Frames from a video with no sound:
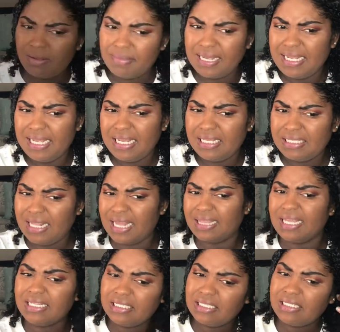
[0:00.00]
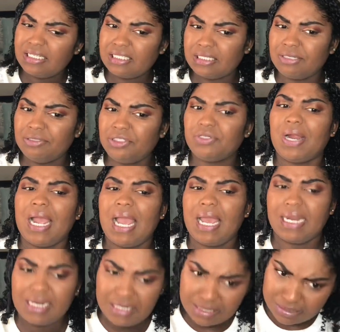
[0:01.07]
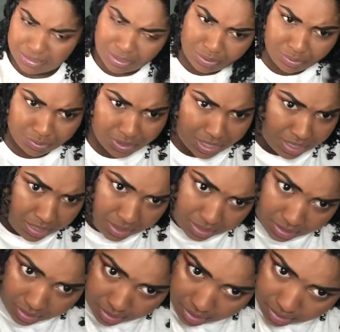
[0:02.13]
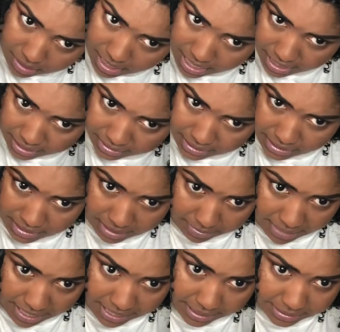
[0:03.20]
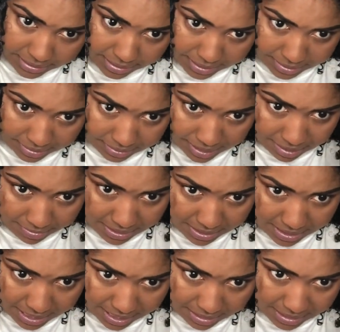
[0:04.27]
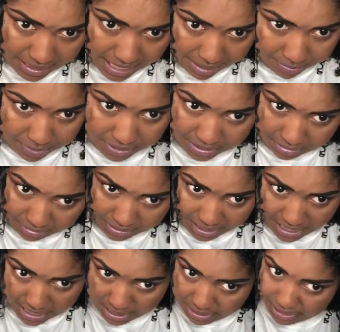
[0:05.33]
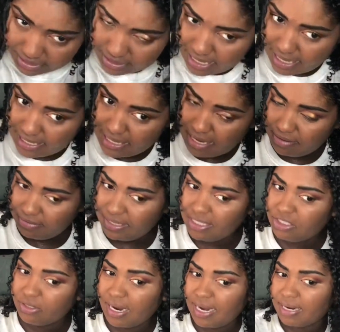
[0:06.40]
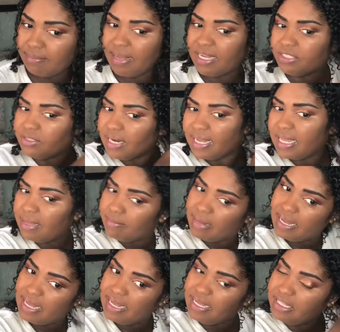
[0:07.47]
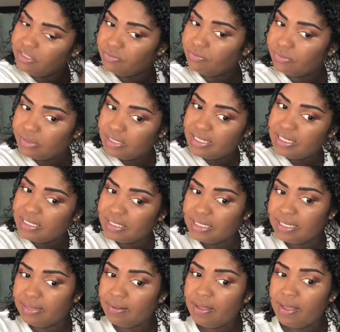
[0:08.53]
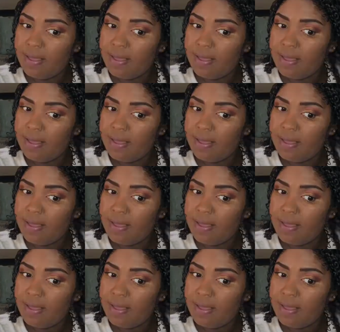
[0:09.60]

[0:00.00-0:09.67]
my ends? Like, they just look so dry. They look so, oh gosh, they look a mess, you know. So I was like, did I put some gel on it? So I definitely try to make sure I get my ends really good.